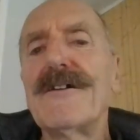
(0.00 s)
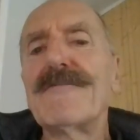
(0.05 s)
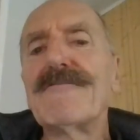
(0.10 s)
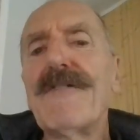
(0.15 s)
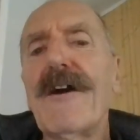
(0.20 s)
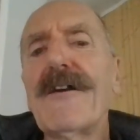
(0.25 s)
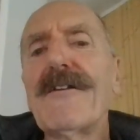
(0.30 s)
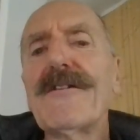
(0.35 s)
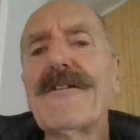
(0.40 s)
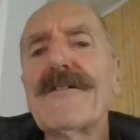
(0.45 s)

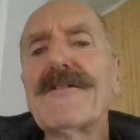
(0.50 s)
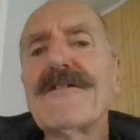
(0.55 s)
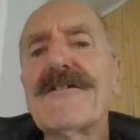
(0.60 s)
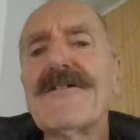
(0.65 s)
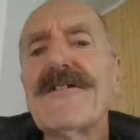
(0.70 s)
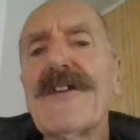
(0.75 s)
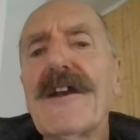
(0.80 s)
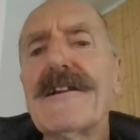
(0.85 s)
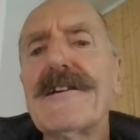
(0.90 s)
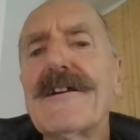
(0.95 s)
Rather than
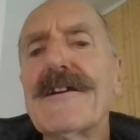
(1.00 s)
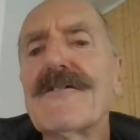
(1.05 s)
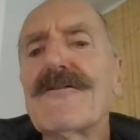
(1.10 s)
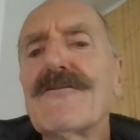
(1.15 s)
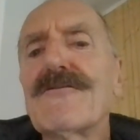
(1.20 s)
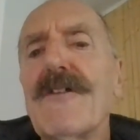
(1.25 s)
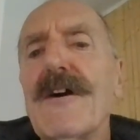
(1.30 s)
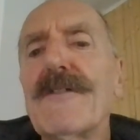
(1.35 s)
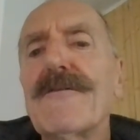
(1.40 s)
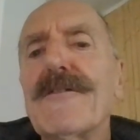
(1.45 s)
settling
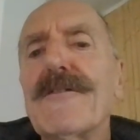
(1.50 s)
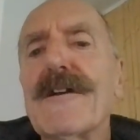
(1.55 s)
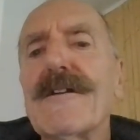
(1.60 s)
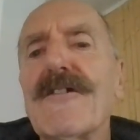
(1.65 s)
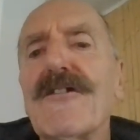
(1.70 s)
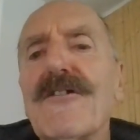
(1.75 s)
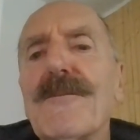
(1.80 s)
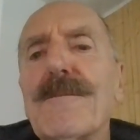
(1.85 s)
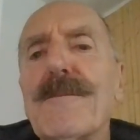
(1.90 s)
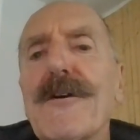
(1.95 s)
trifling
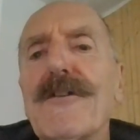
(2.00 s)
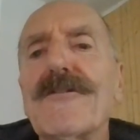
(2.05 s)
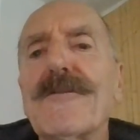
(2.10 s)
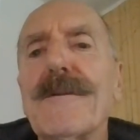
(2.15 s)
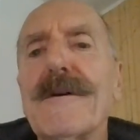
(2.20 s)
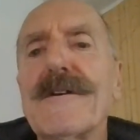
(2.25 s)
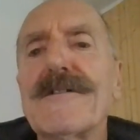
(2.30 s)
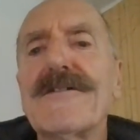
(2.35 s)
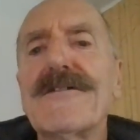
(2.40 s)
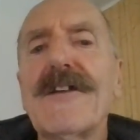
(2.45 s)
disputes
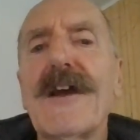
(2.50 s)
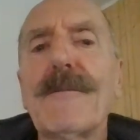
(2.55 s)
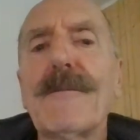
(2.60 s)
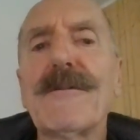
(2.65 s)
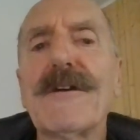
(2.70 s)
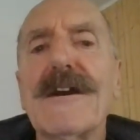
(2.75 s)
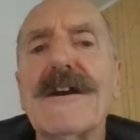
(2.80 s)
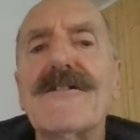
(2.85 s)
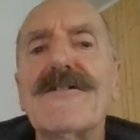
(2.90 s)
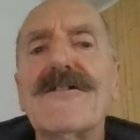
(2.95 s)
by
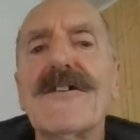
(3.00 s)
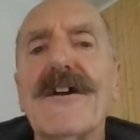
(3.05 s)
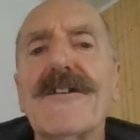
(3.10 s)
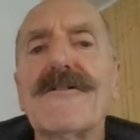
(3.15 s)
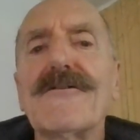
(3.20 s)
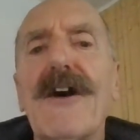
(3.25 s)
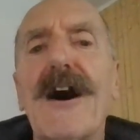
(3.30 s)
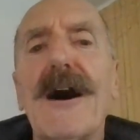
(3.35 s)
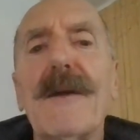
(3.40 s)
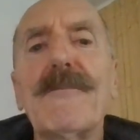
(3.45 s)
stabbing each
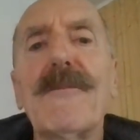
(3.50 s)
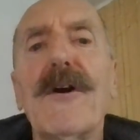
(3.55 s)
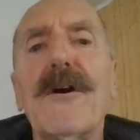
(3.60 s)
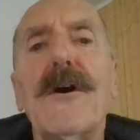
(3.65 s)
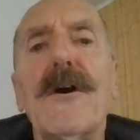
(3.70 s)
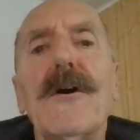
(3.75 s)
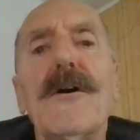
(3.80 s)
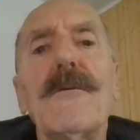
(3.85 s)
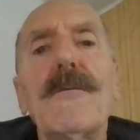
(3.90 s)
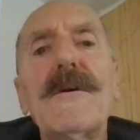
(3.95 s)
other up,
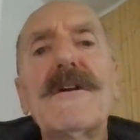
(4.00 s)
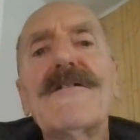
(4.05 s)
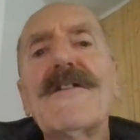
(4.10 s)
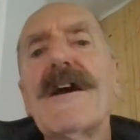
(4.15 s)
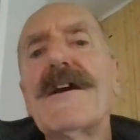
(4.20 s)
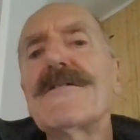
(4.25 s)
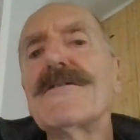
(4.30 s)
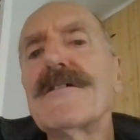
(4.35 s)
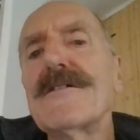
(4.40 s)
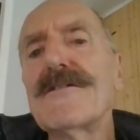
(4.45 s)
we
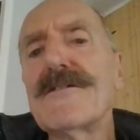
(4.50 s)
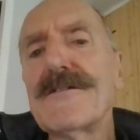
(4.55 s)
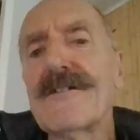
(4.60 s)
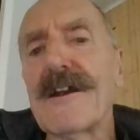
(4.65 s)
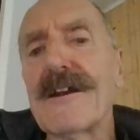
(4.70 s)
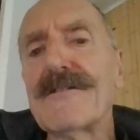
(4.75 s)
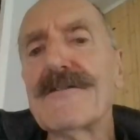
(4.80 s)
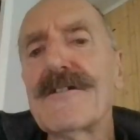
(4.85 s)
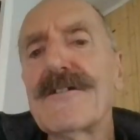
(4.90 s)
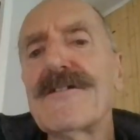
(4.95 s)
tend
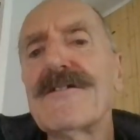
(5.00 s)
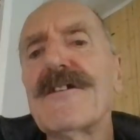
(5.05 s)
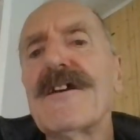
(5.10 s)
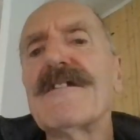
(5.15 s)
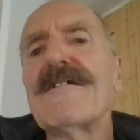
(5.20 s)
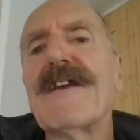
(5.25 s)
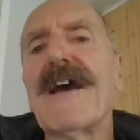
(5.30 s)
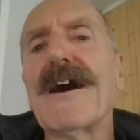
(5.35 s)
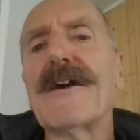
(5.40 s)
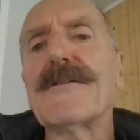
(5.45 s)
instead to
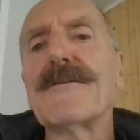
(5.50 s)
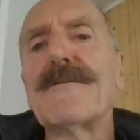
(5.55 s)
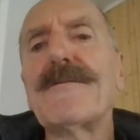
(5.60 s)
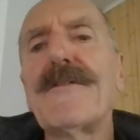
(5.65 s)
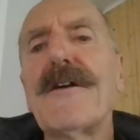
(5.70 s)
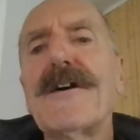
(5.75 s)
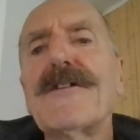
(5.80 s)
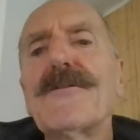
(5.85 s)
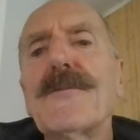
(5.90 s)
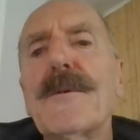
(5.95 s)
sit down and
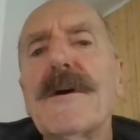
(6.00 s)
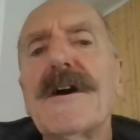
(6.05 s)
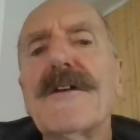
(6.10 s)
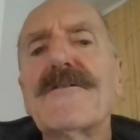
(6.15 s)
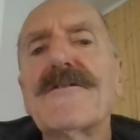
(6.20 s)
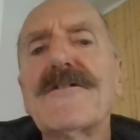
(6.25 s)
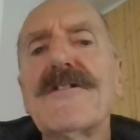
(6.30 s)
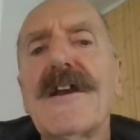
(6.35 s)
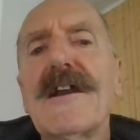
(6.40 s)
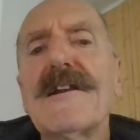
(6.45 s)
find a way
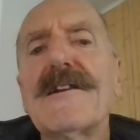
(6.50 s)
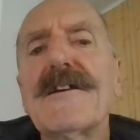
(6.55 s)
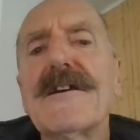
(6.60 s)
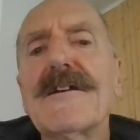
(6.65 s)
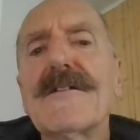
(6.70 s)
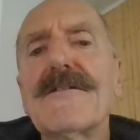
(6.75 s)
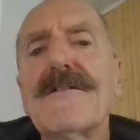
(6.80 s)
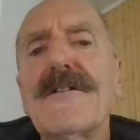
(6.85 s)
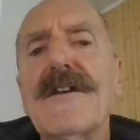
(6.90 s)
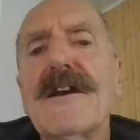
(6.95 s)
of
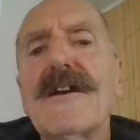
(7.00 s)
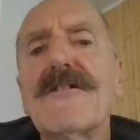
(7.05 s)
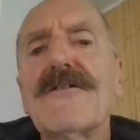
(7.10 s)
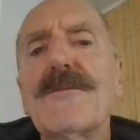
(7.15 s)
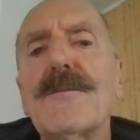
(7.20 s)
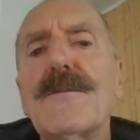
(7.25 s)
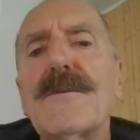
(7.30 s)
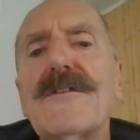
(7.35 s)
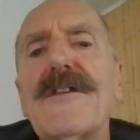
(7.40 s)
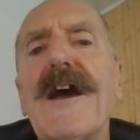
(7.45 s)
settling things
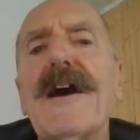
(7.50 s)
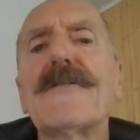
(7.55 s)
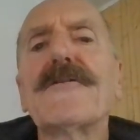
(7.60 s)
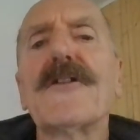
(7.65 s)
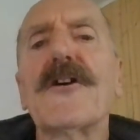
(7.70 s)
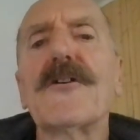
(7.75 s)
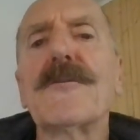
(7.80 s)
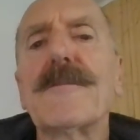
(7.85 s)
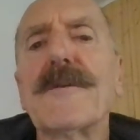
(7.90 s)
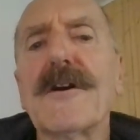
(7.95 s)

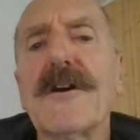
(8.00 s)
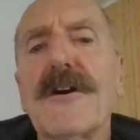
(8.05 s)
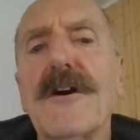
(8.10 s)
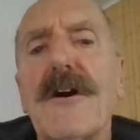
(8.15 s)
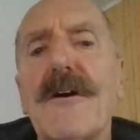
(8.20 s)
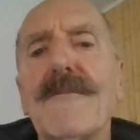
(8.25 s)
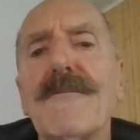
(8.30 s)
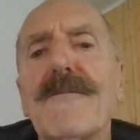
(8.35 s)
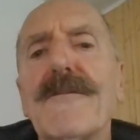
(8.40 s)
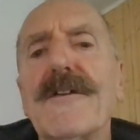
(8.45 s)
without open
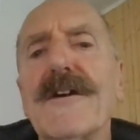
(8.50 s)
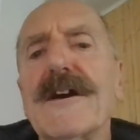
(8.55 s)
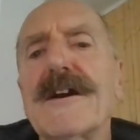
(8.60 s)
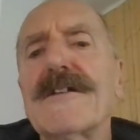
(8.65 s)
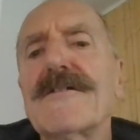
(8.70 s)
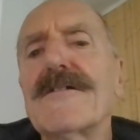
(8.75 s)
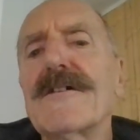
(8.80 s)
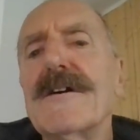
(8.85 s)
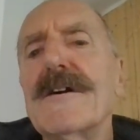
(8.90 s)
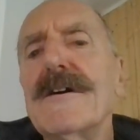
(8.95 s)

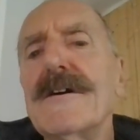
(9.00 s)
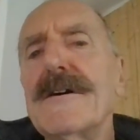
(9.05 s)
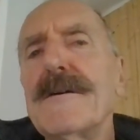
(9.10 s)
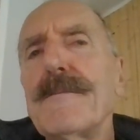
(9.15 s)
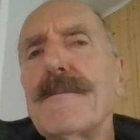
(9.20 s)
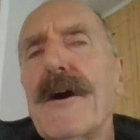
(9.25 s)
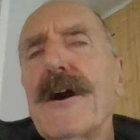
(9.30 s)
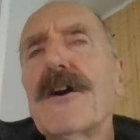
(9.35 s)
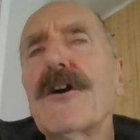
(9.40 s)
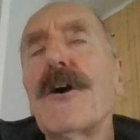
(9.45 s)
conflict
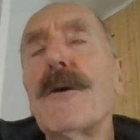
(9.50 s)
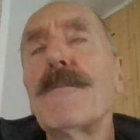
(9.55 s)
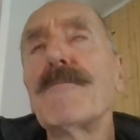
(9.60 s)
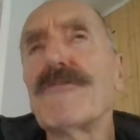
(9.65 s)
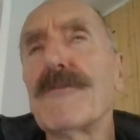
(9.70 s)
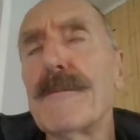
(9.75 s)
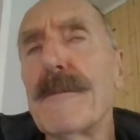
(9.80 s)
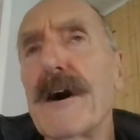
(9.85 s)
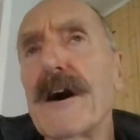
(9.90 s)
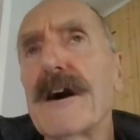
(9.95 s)
by
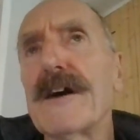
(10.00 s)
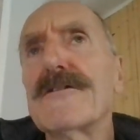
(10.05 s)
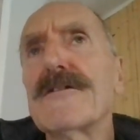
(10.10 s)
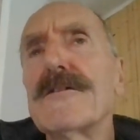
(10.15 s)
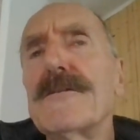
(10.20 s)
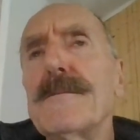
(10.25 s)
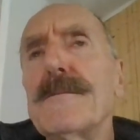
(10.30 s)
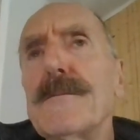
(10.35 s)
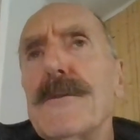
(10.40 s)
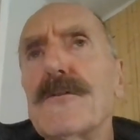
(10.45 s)
compromise
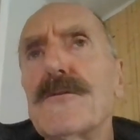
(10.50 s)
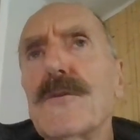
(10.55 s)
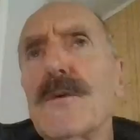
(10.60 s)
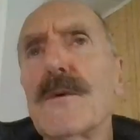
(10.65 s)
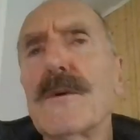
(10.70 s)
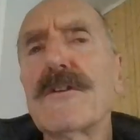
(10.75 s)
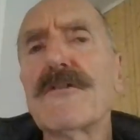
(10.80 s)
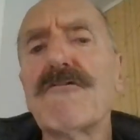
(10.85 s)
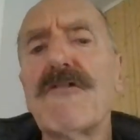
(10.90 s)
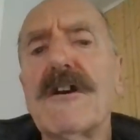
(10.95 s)
and
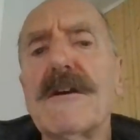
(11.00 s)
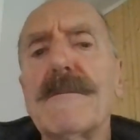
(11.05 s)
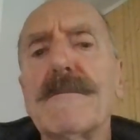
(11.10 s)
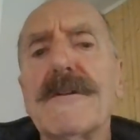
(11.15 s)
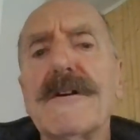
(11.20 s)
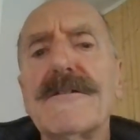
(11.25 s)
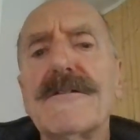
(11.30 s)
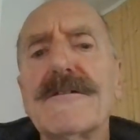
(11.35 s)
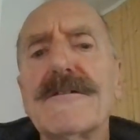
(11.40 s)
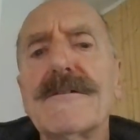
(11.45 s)
mutual
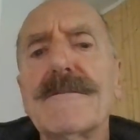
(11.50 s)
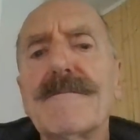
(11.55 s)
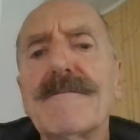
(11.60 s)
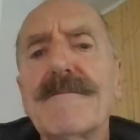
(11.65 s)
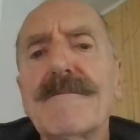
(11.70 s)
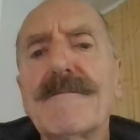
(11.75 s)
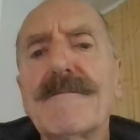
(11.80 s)
agreement.